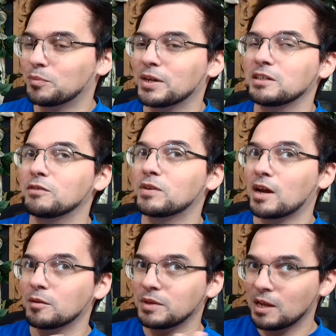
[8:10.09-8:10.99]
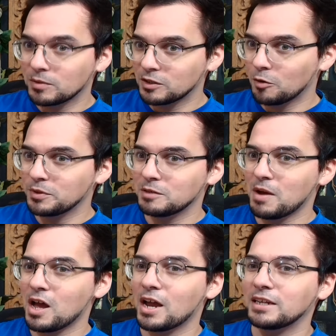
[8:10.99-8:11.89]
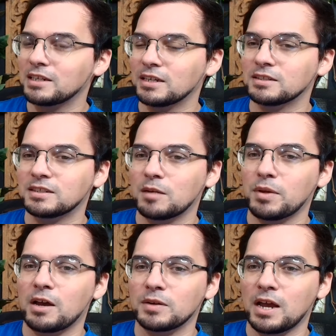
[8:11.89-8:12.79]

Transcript: but you've got to be able to open your mind and step out